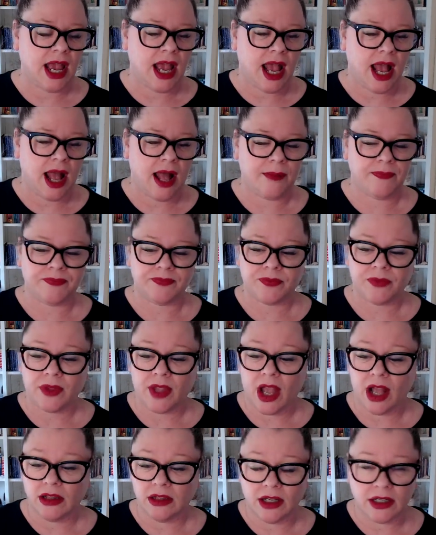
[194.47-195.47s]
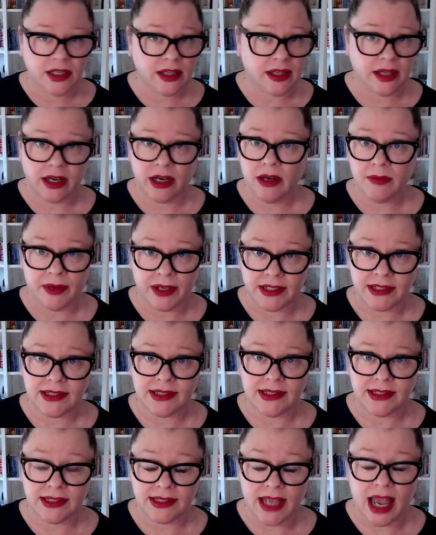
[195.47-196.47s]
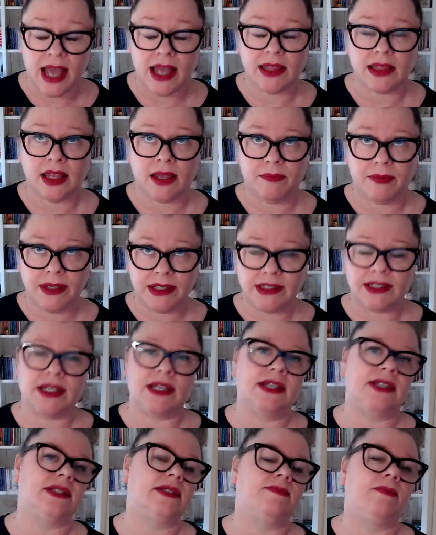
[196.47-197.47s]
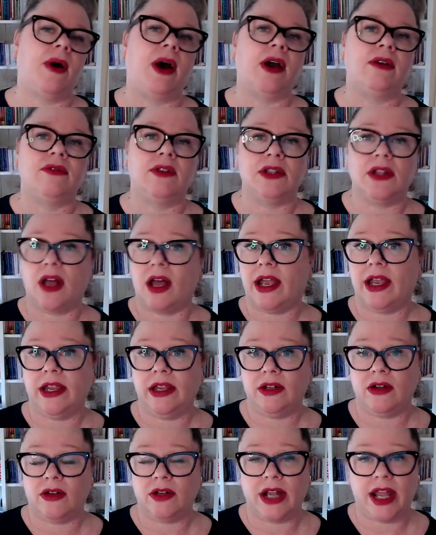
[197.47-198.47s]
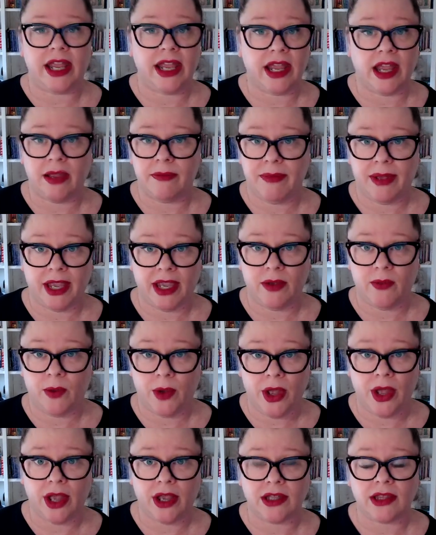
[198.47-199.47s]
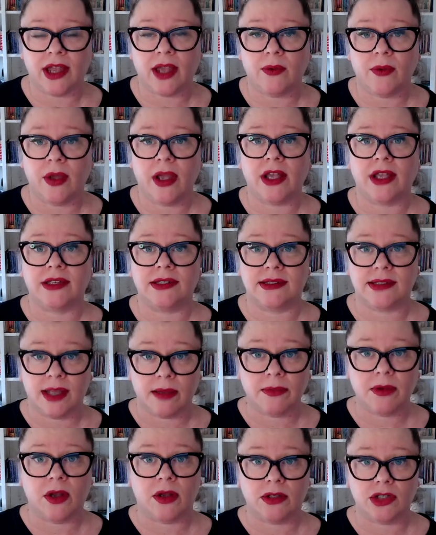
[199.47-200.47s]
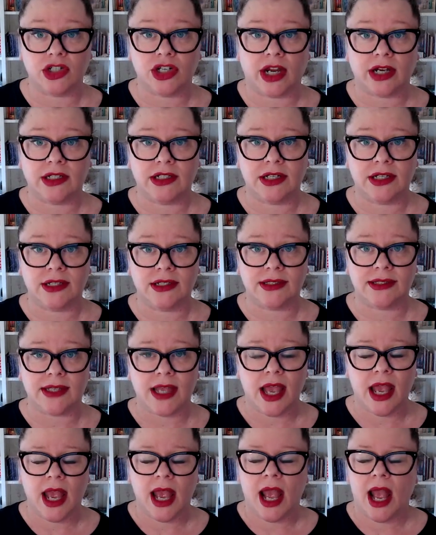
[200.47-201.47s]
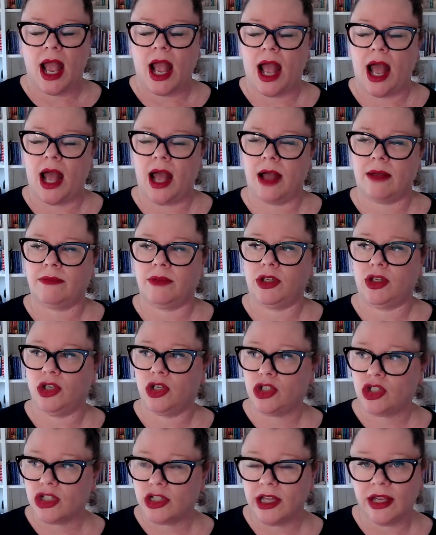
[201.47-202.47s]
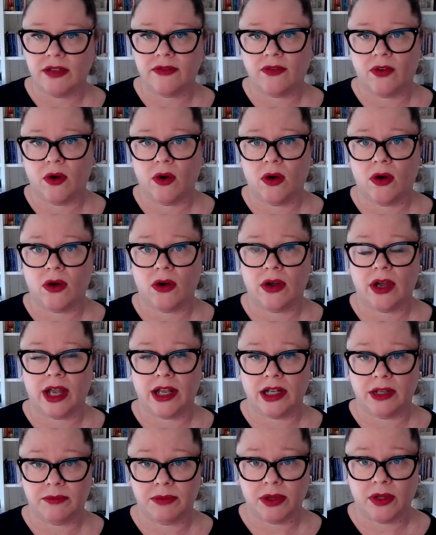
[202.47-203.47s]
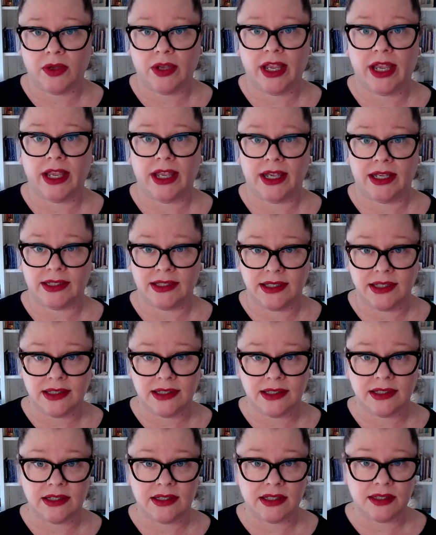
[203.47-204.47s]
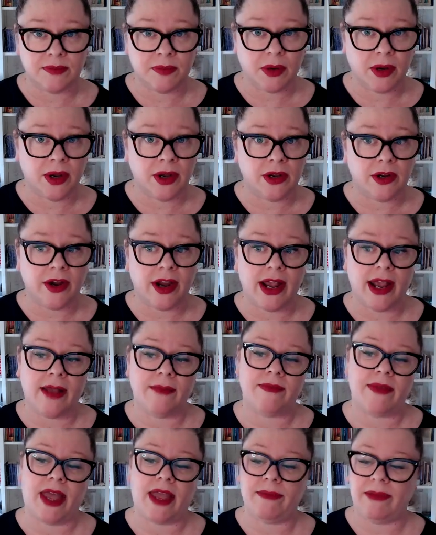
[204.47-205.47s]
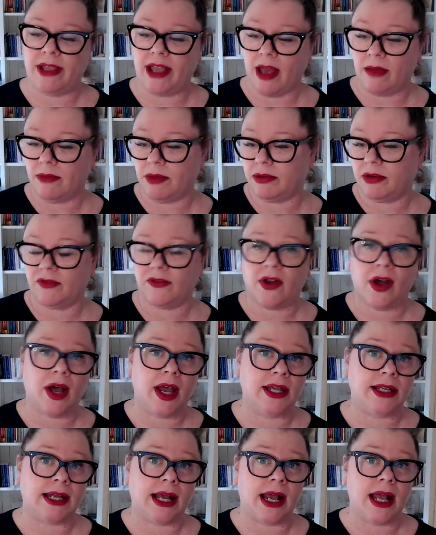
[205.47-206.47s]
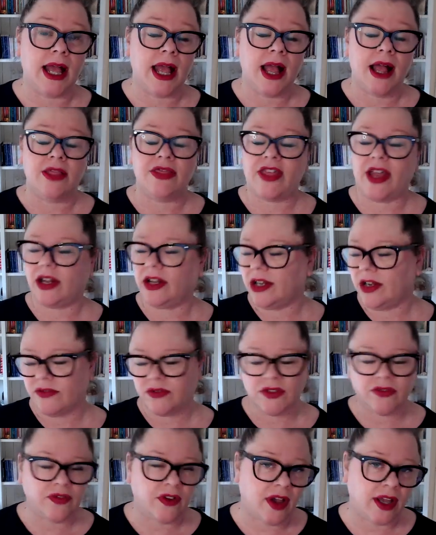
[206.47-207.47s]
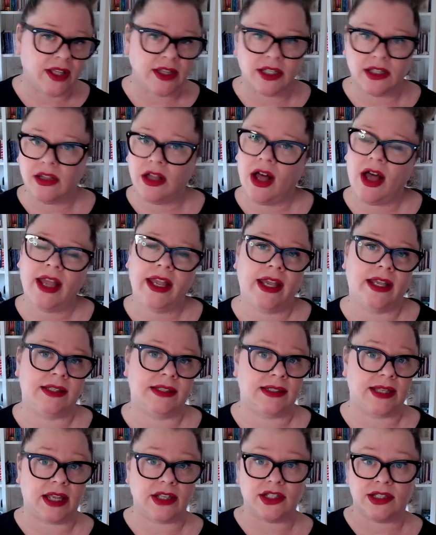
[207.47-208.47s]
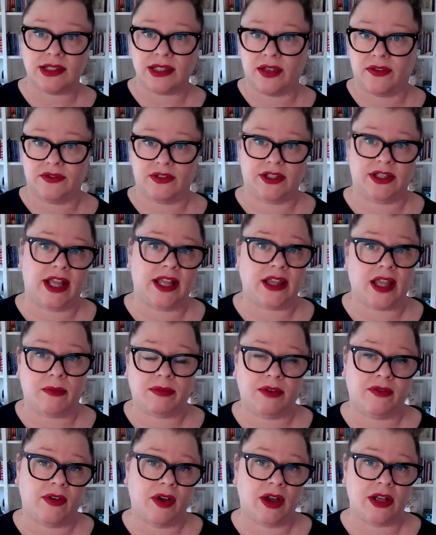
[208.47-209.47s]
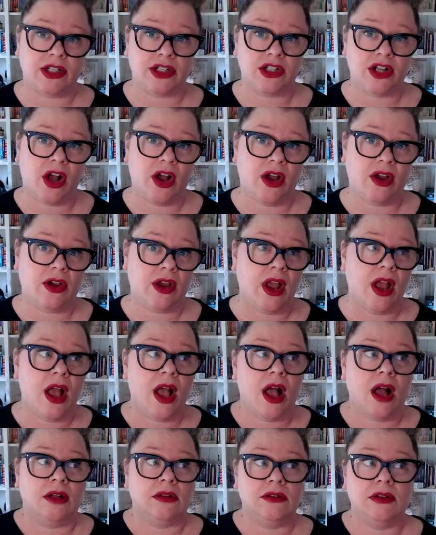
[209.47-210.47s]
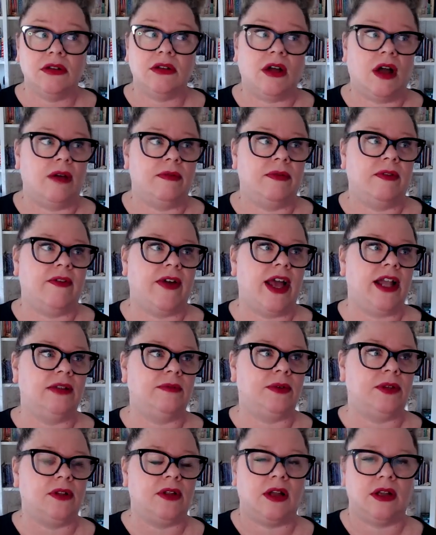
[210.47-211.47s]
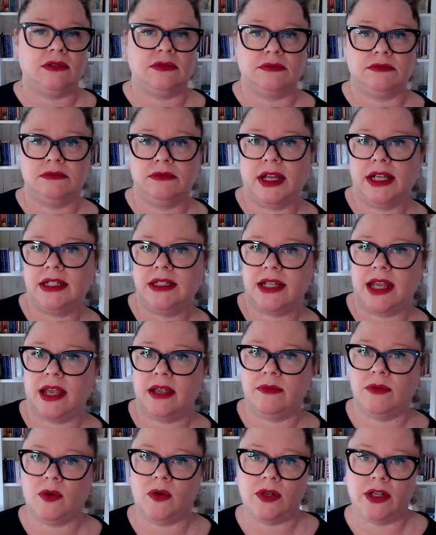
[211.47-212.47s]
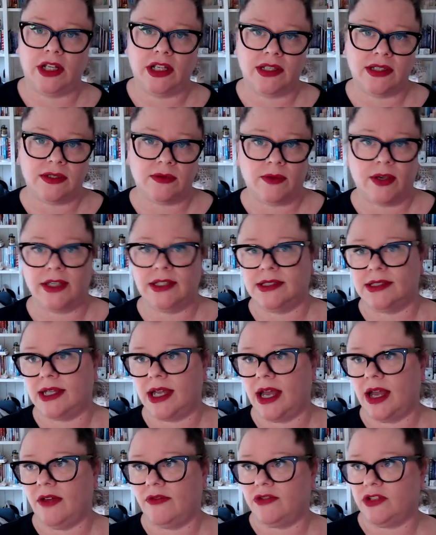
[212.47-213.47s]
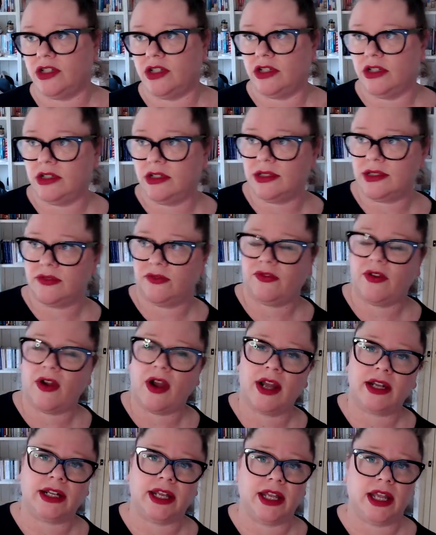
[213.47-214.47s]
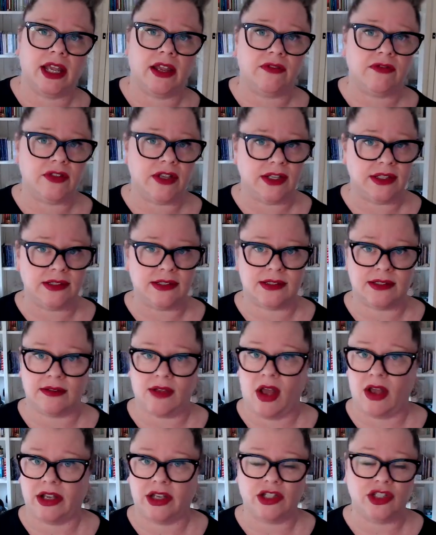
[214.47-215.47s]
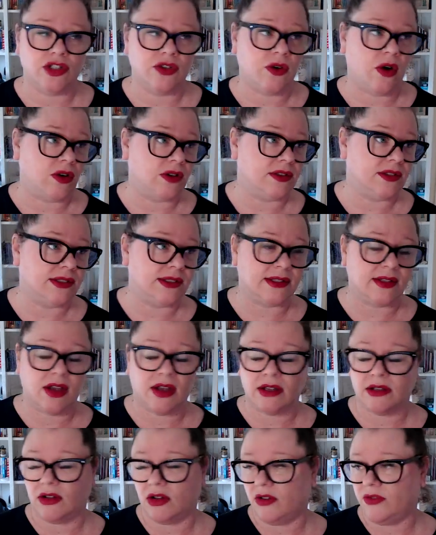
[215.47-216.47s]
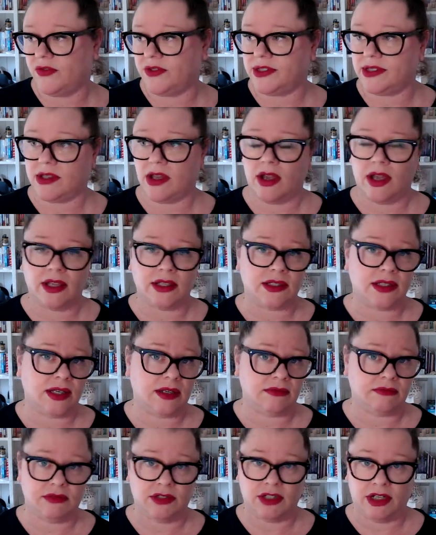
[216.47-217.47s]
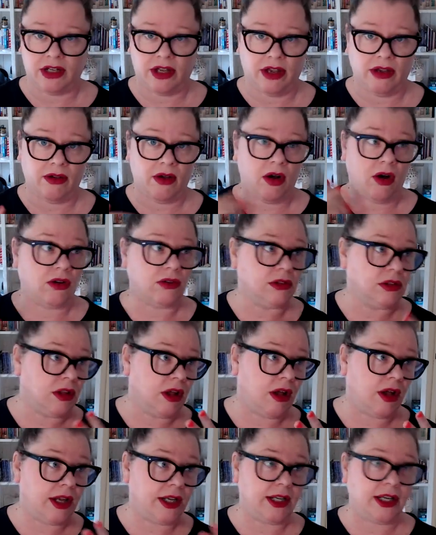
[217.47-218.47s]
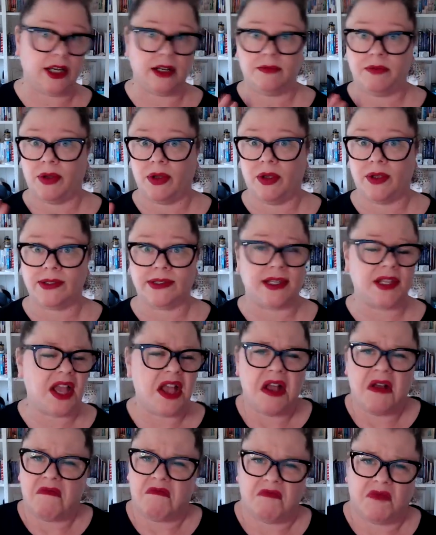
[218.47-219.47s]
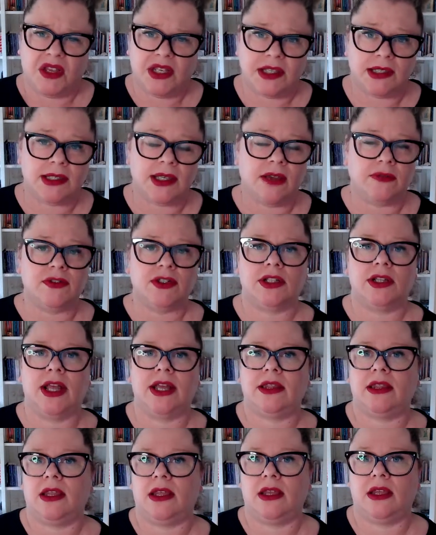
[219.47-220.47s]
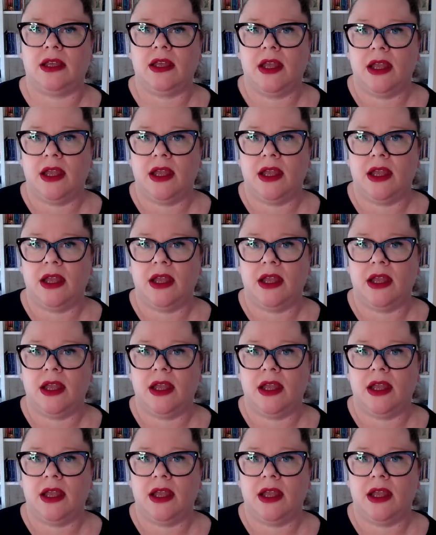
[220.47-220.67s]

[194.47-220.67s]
a lot of therapists start their business by relying on EAP work. They work as subcontractors, usually for an employee assistance program. They become a provider. They don't have to find the clients. They just have to let that provider know, look, I'm available on Monday mornings, Wednesday afternoons, Friday evenings. I can do on-site, off-site, online, in person. You just have to let the